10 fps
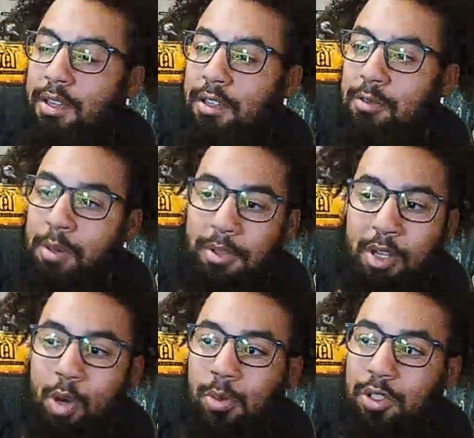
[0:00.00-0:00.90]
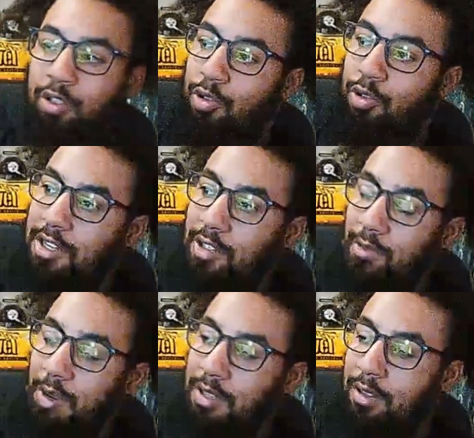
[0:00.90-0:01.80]
people say Goldberg's trash as a
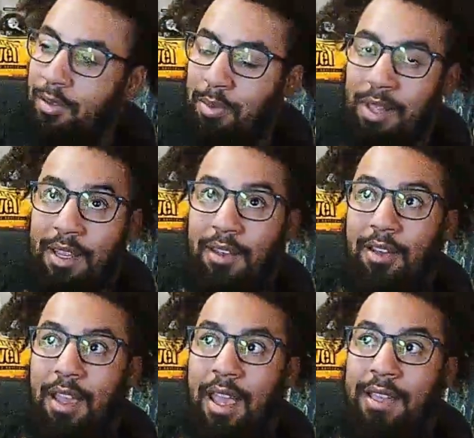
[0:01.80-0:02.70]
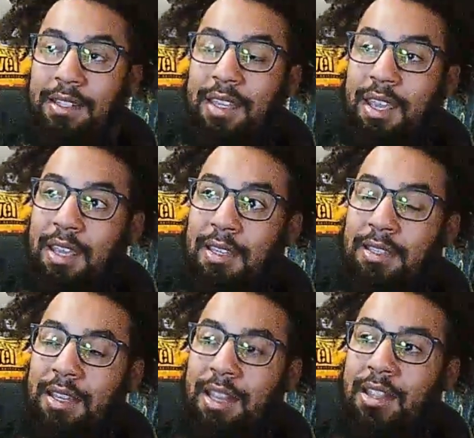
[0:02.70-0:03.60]
wrestler, but like as a kid,
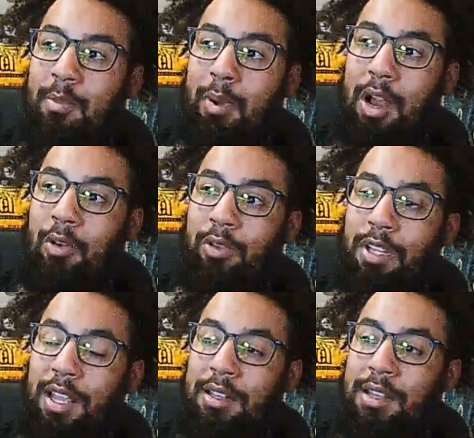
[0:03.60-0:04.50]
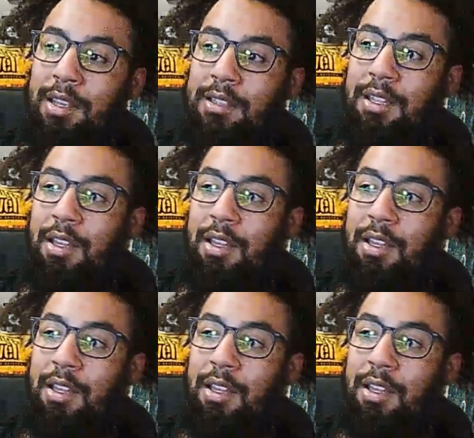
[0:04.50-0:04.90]
seeing the pyrotechnics,